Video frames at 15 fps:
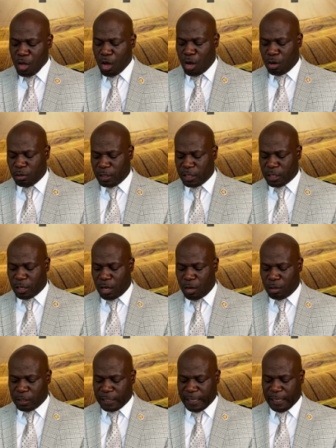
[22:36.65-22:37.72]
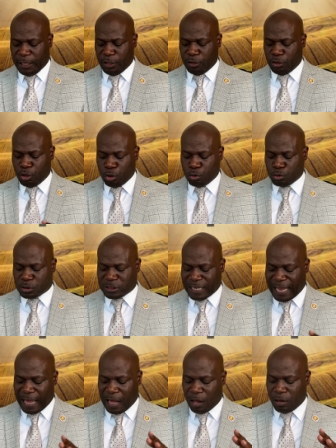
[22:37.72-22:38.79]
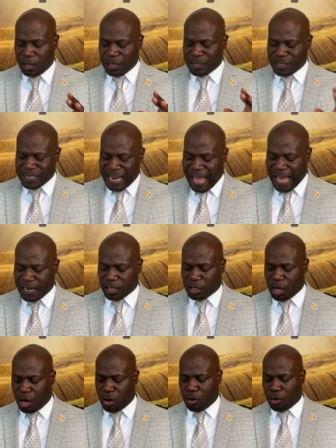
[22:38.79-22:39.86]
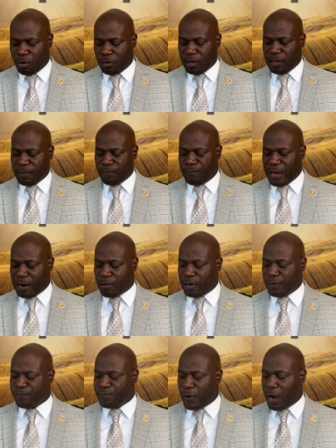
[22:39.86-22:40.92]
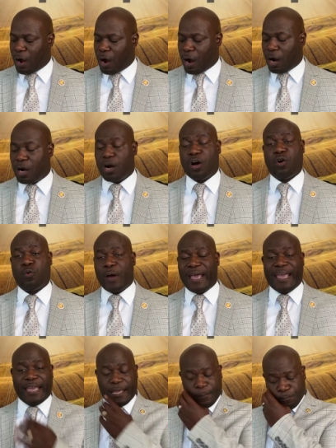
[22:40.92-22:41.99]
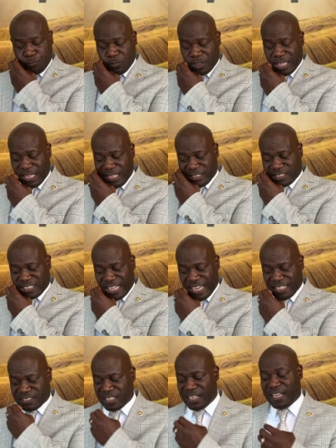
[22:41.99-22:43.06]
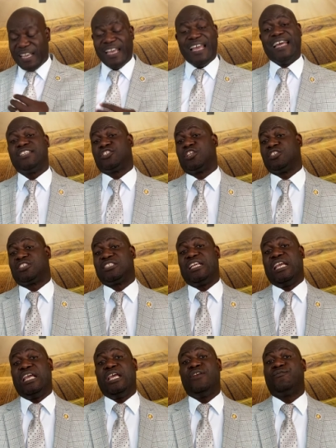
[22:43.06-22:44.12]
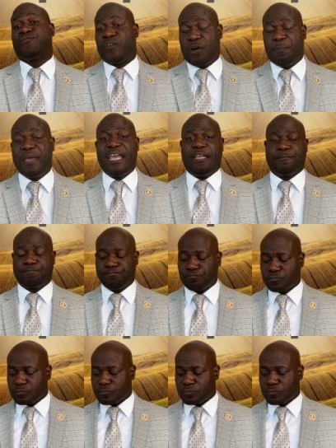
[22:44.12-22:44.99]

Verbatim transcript: Only, only you shall not go very far away. Then he says, intercede for me.